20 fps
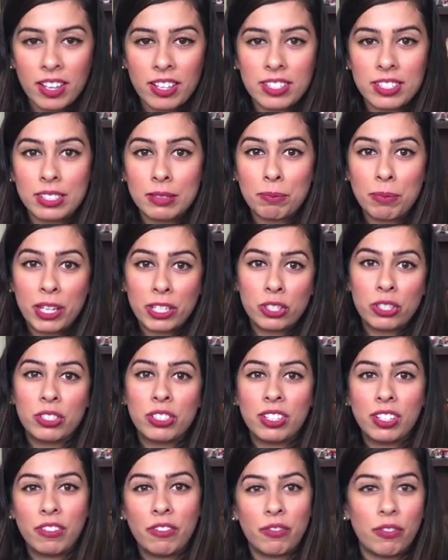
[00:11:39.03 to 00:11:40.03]

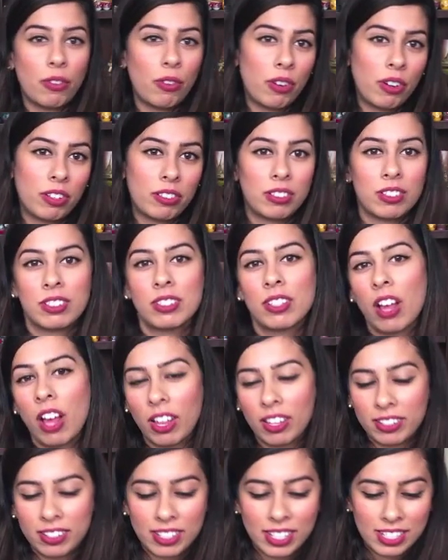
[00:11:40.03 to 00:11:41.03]
especially for this
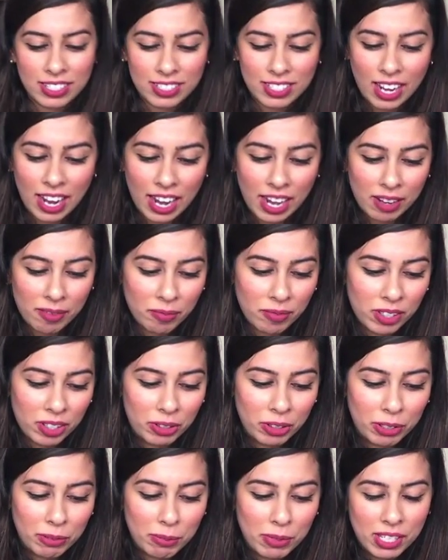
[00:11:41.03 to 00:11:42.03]
holiday time. It
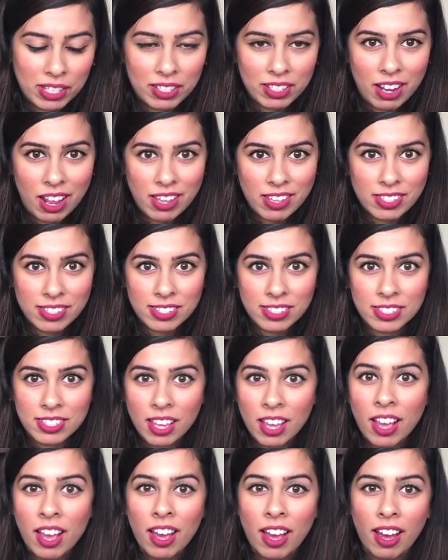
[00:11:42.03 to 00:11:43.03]
would be a nice
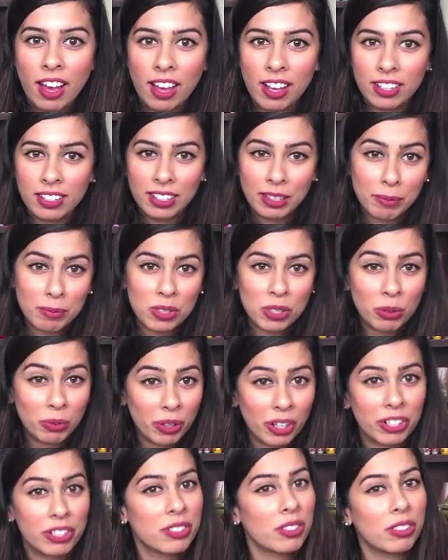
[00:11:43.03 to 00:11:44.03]
lip to
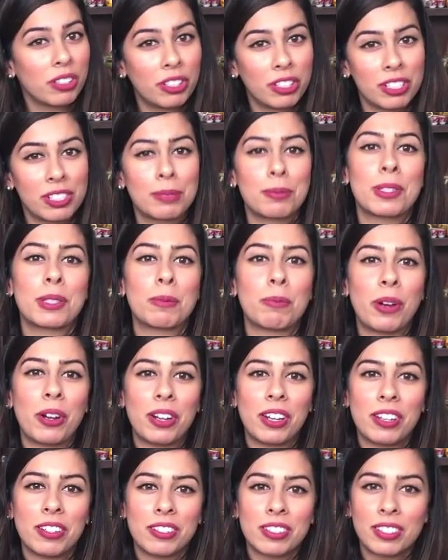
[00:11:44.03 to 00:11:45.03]
wear to a Christmas
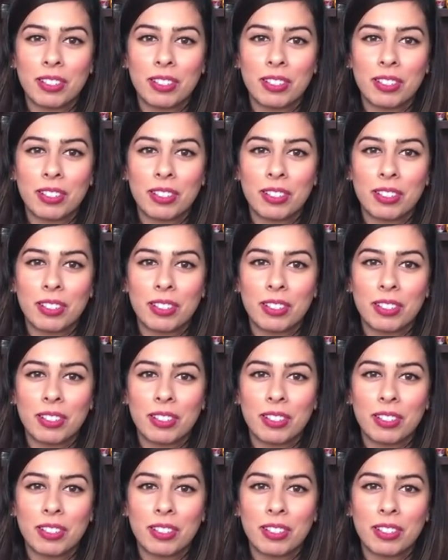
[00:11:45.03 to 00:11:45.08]
party or